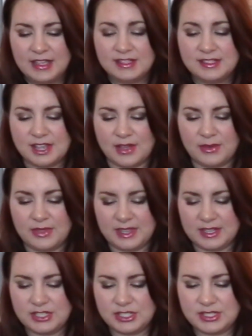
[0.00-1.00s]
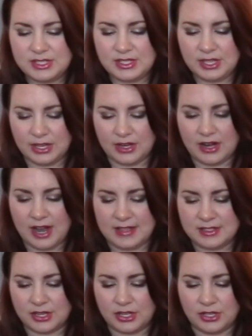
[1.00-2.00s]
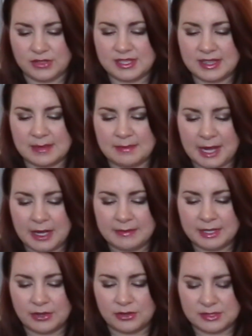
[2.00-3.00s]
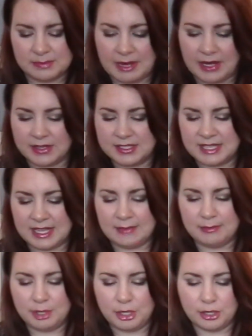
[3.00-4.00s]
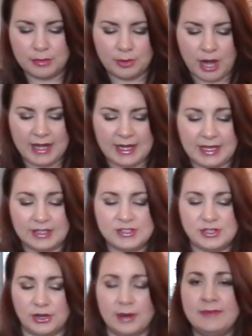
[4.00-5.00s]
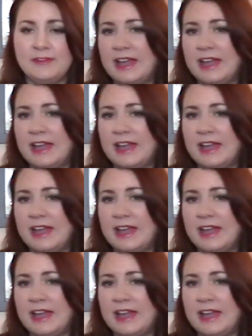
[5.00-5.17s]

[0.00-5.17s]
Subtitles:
So this year I started using the BareMinerals BareSkin Pure Brightening Serum